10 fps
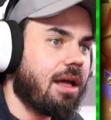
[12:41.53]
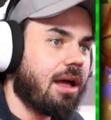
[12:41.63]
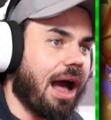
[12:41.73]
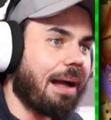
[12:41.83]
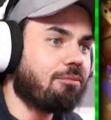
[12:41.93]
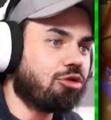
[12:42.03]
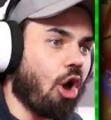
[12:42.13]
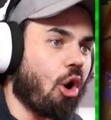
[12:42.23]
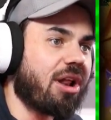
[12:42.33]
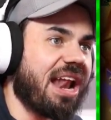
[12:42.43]
I'm
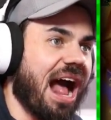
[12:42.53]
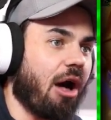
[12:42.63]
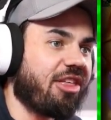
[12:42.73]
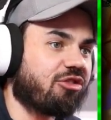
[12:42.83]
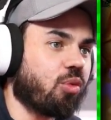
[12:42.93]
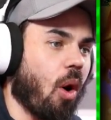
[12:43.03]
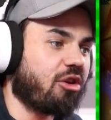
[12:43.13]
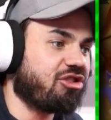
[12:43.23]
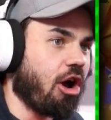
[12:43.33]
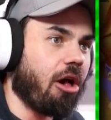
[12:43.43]
learning how this
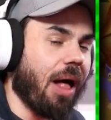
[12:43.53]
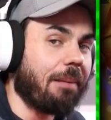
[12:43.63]
works, y'all. I'm